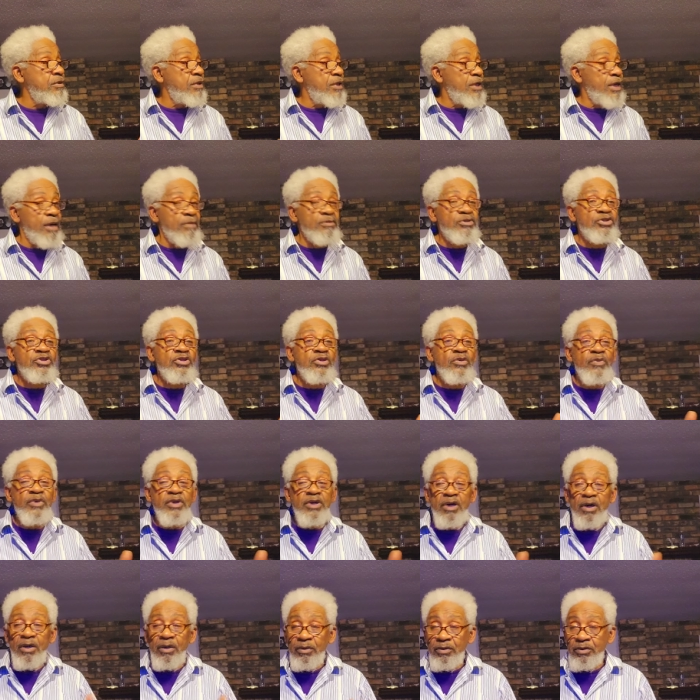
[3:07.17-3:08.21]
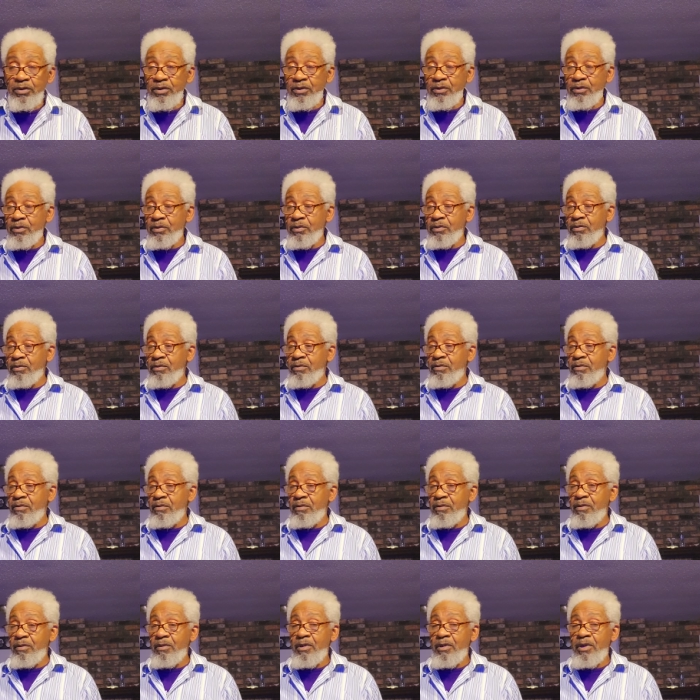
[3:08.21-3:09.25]
I'm sure we all do.
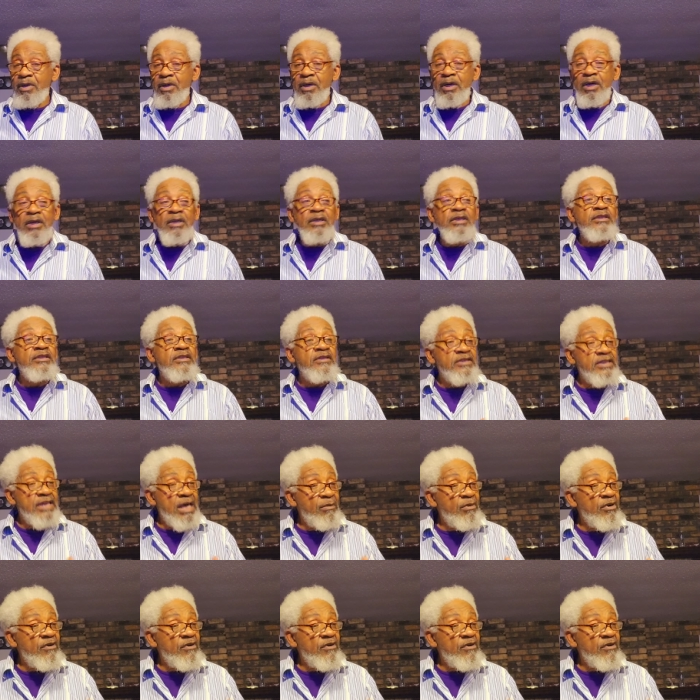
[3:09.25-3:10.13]
Some